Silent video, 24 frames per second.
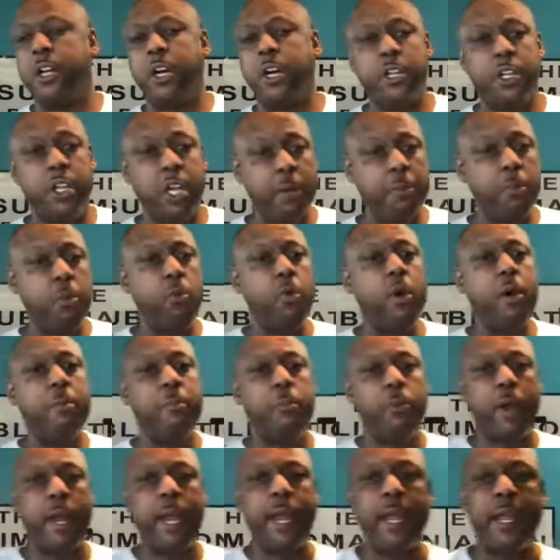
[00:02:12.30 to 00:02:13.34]
number one
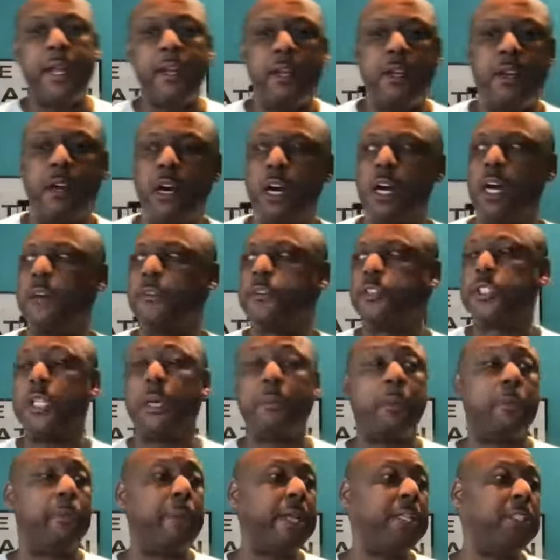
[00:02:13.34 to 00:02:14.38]
brand of
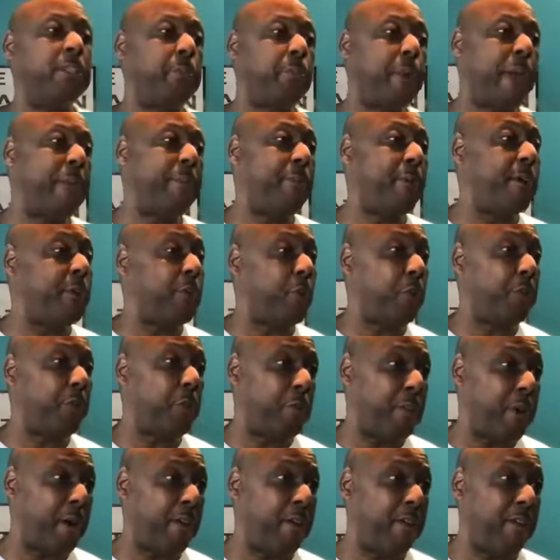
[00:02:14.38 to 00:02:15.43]
sublimation paper in North
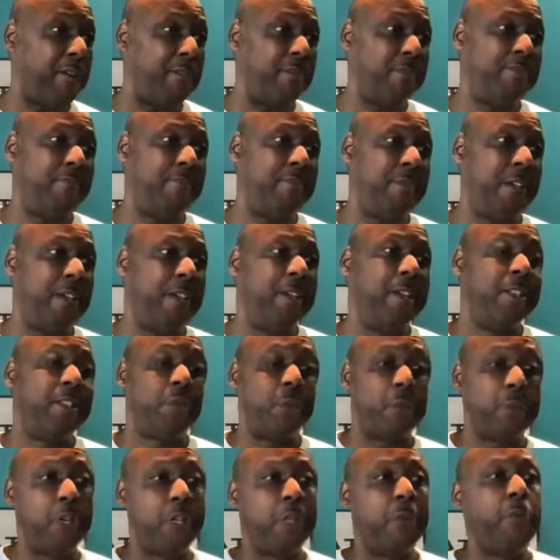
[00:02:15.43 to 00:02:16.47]
America. So
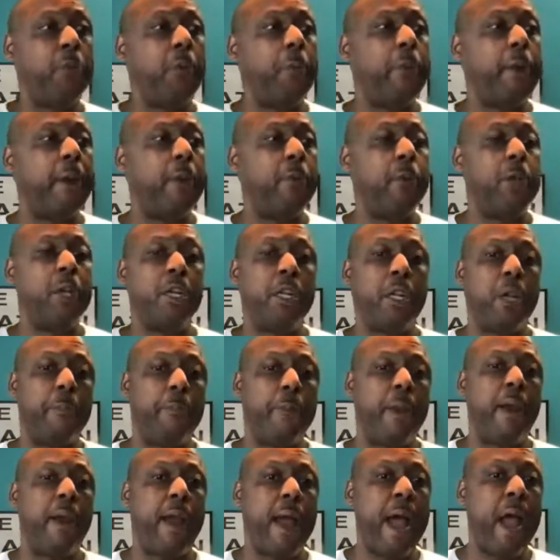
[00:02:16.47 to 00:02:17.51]
we're going to we're going to
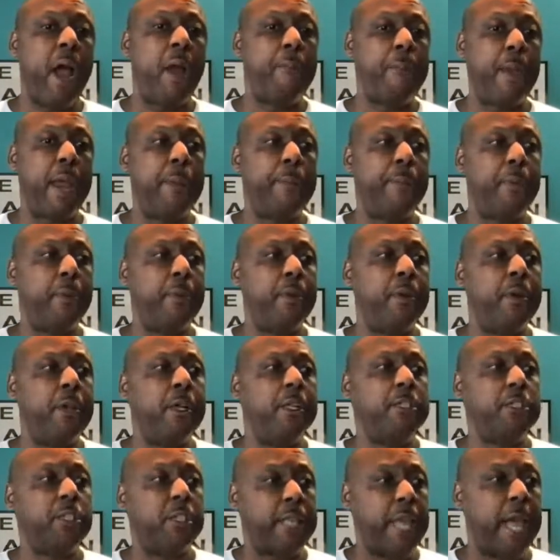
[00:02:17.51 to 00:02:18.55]
compare our paper
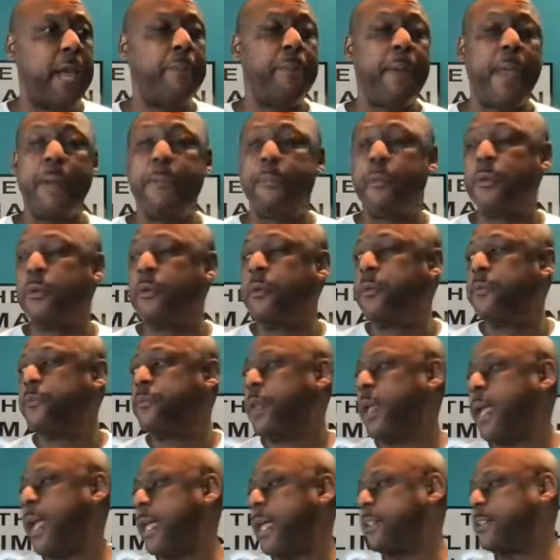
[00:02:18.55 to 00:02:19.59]
to that paper
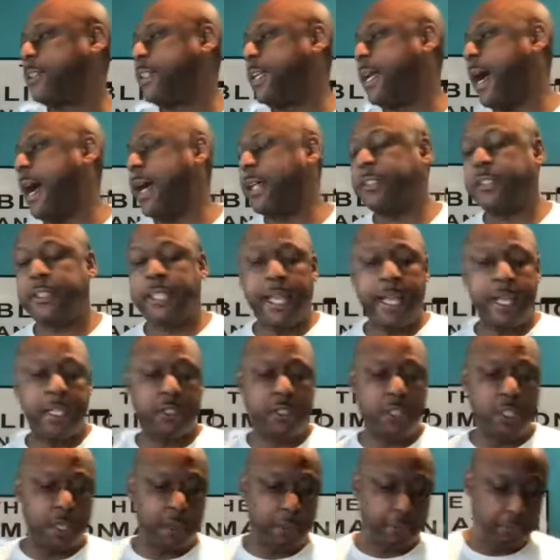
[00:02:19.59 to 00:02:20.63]
and see how it
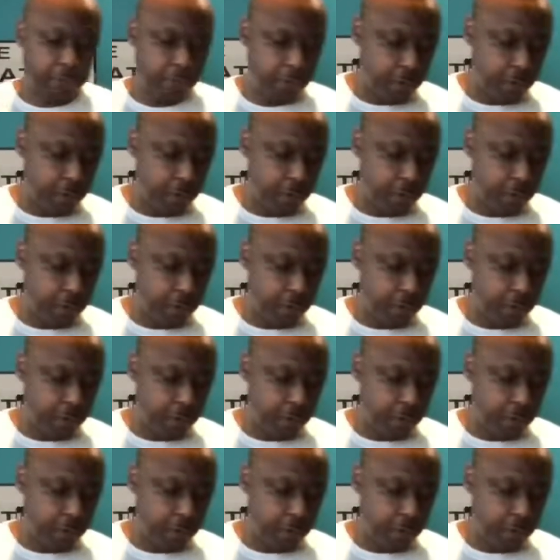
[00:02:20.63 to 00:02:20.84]
stands up.